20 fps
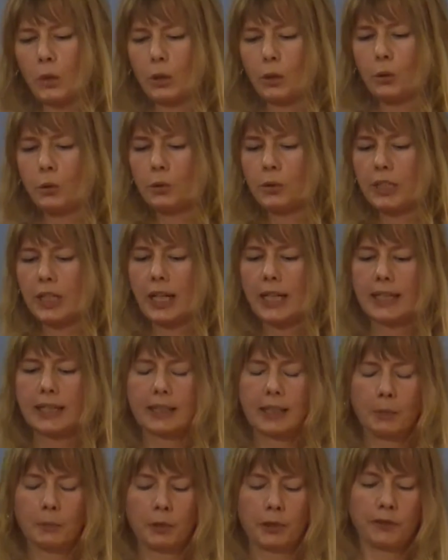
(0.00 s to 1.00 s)
Who died a
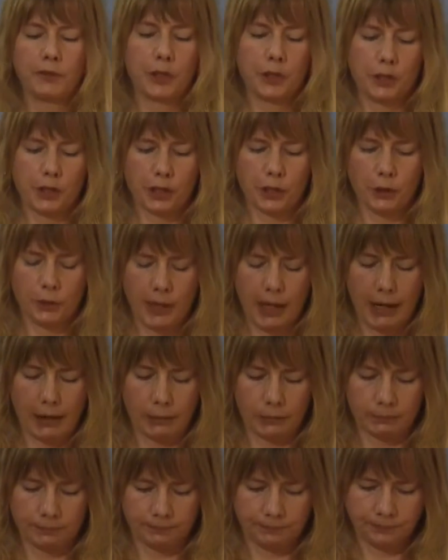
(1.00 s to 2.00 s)
number of years ago
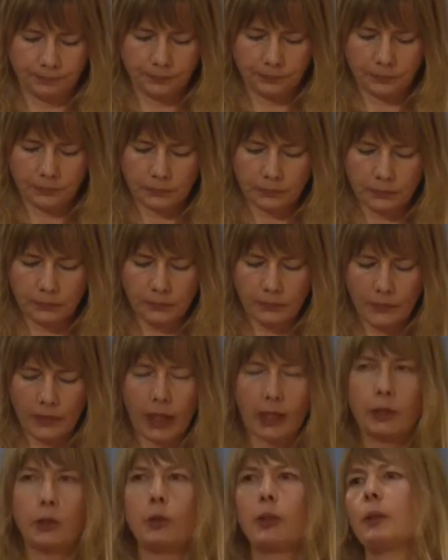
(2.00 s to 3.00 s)
now.
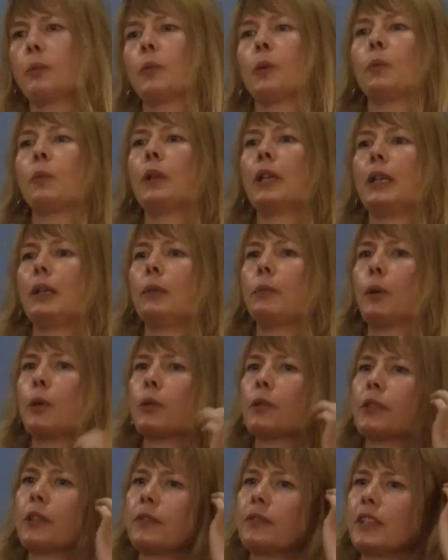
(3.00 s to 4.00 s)
I knew him when we
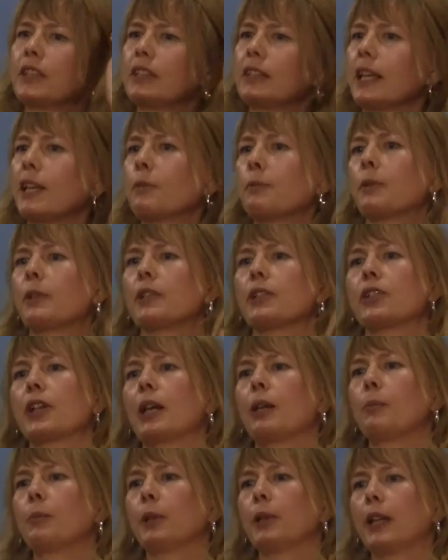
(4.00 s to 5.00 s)
both lived in Lethbridge,
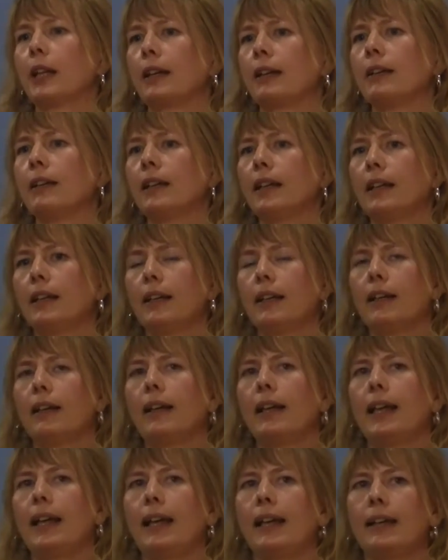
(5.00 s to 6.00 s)
Alberta.
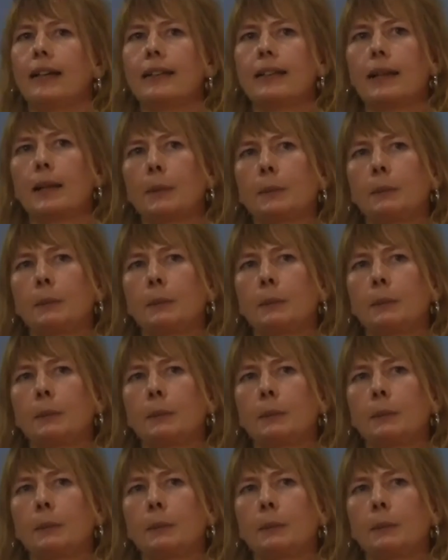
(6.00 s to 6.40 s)
And